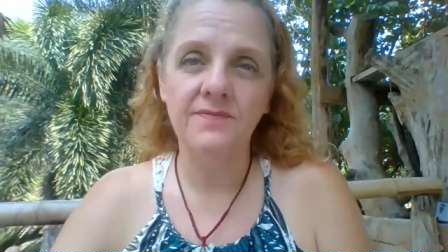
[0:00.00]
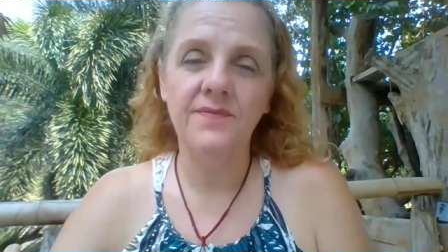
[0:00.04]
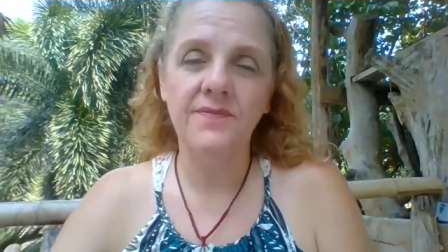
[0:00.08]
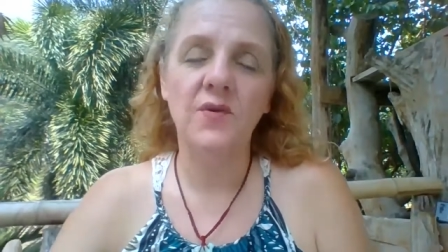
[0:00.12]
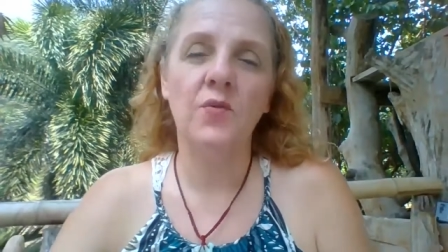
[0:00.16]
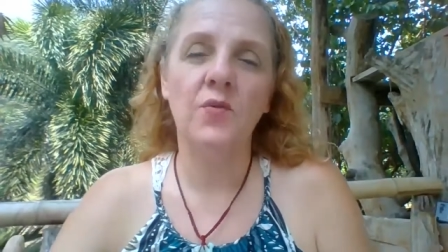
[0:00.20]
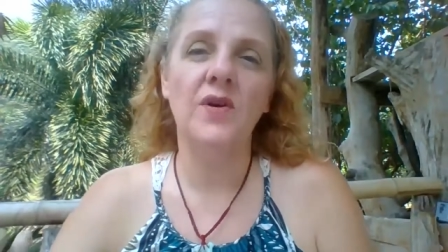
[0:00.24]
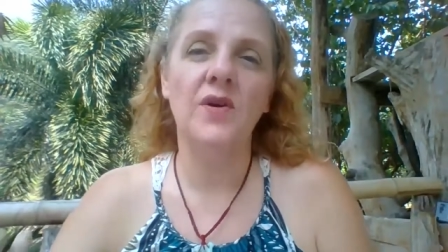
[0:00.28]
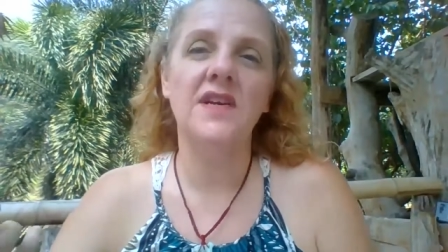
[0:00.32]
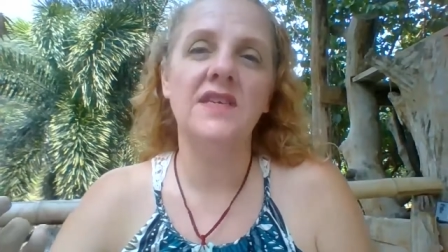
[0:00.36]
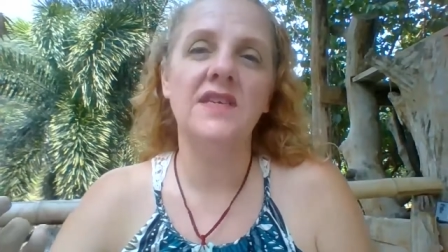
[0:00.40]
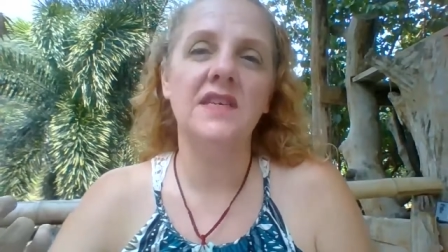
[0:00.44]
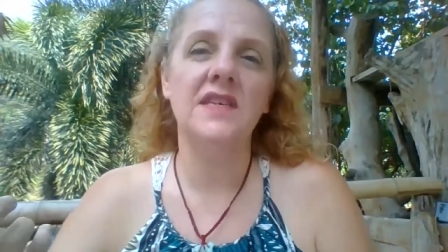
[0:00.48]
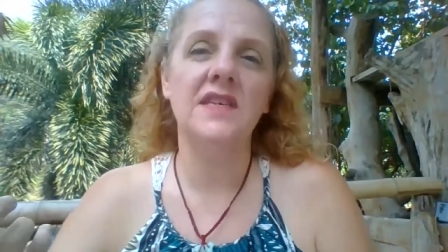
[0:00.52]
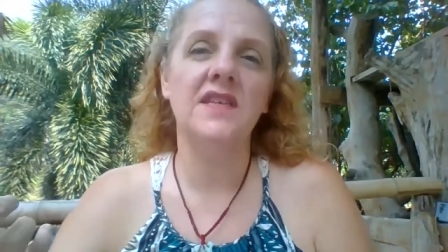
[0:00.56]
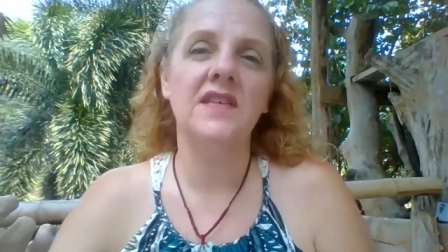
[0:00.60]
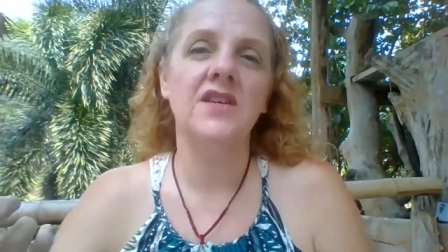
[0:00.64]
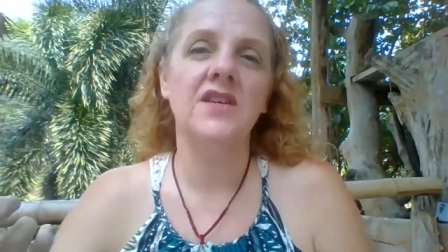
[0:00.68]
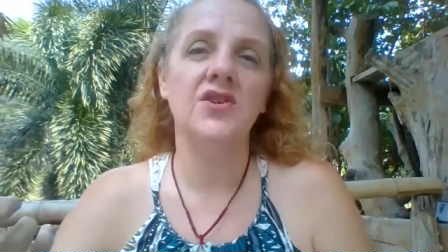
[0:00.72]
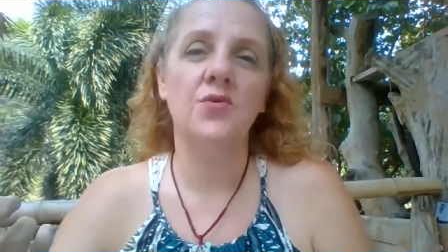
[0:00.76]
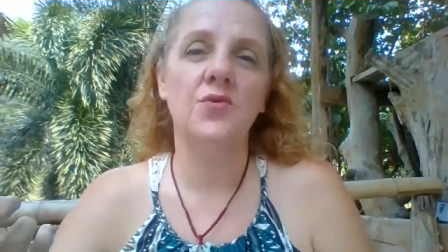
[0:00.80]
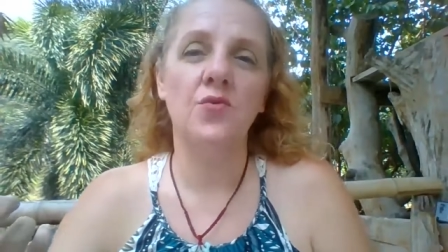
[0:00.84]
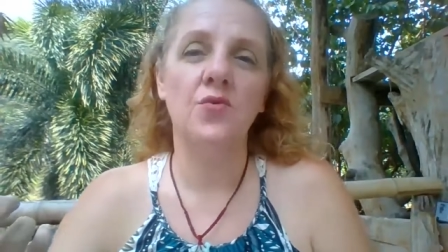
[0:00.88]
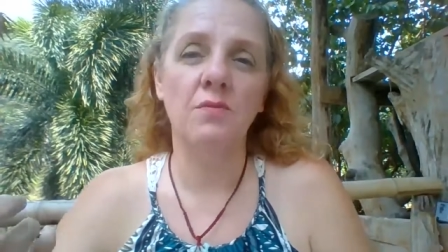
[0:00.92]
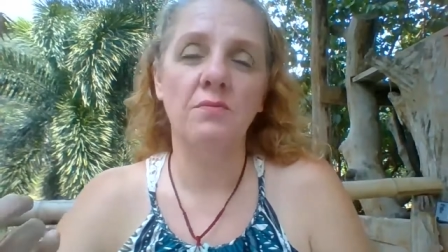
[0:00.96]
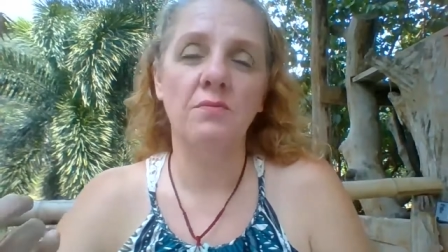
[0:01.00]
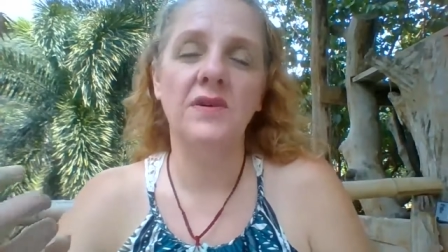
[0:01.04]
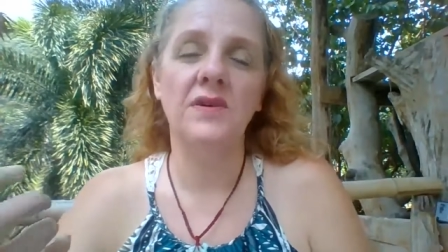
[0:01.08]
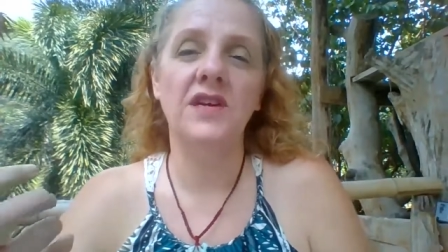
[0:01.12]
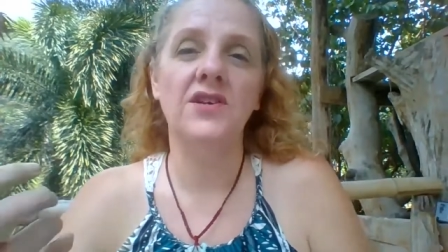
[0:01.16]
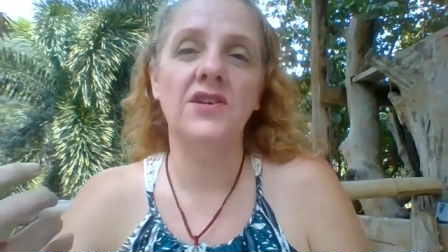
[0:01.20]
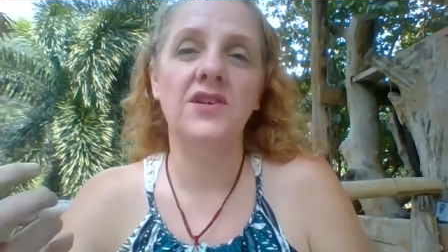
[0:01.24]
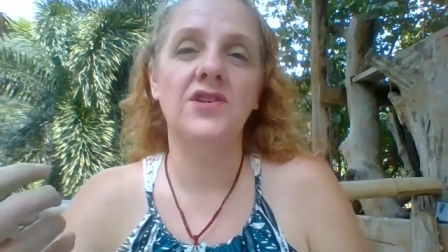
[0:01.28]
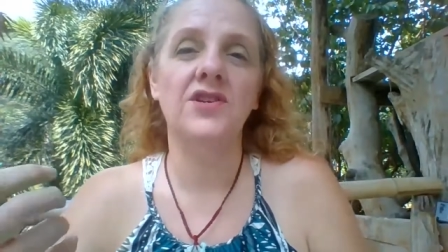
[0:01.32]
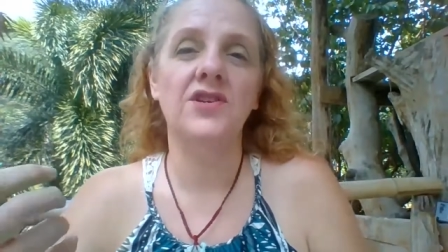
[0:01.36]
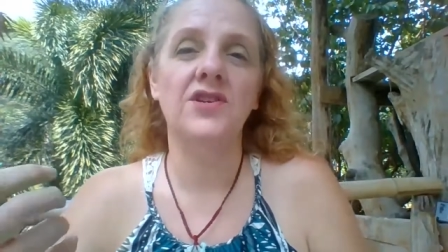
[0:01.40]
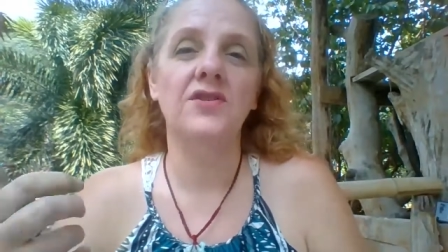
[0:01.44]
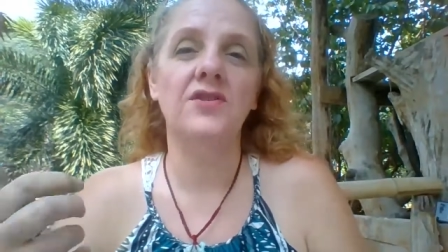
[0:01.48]
What is it that you want me
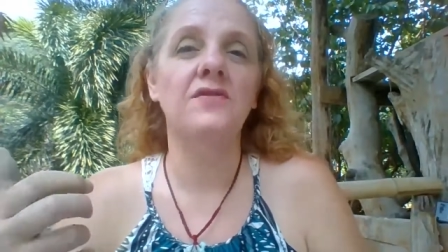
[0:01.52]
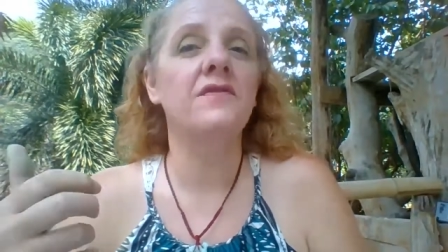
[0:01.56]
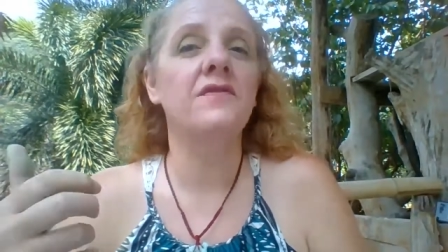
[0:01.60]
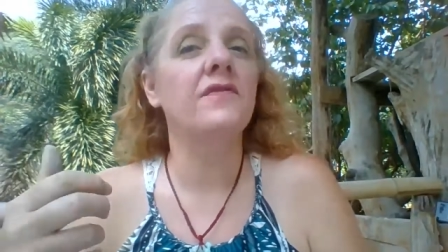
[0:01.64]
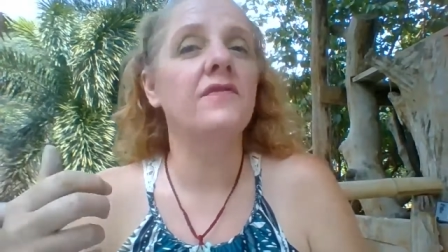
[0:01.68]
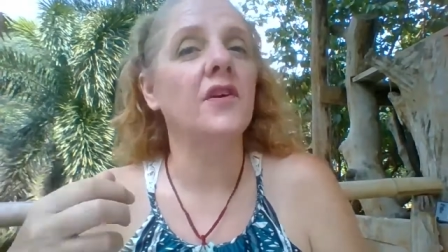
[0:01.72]
to